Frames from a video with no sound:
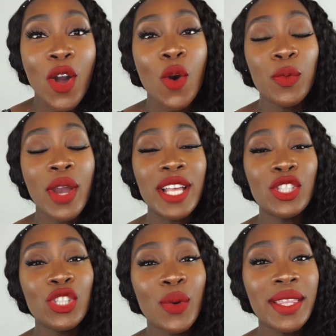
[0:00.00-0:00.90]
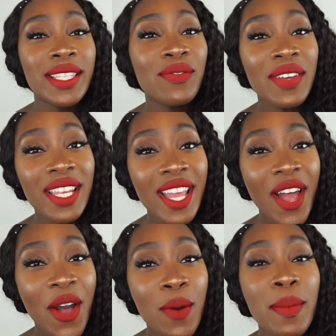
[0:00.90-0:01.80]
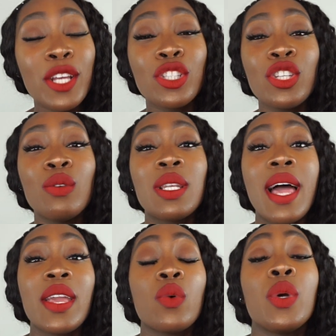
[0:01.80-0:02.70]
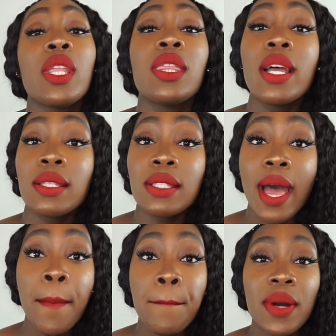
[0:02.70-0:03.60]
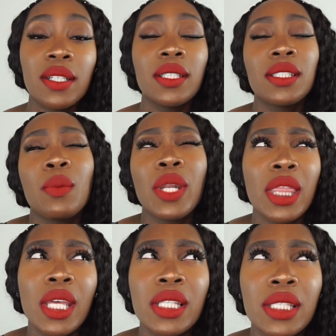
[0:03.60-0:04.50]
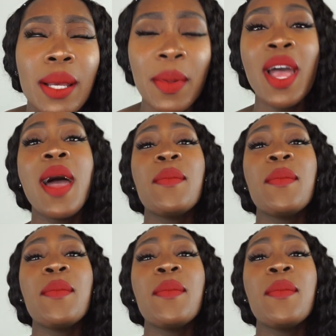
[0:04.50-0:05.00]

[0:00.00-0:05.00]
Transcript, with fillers: Hope you guys enjoyed this video. Make sure you like with a thumbs up. I said with a thumbs up.